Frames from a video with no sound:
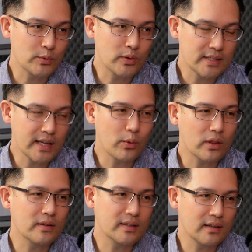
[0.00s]
we're seeing
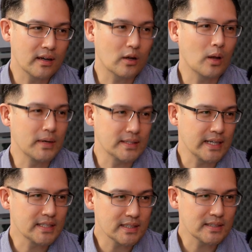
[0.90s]
with
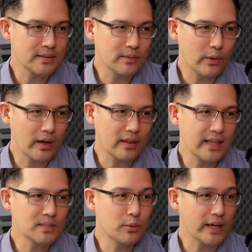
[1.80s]
globalization, where
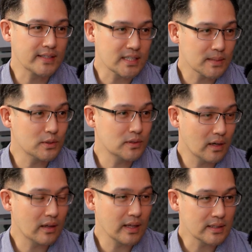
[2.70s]
things are more accessible
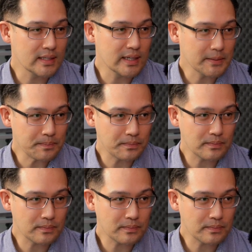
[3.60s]
on the internet,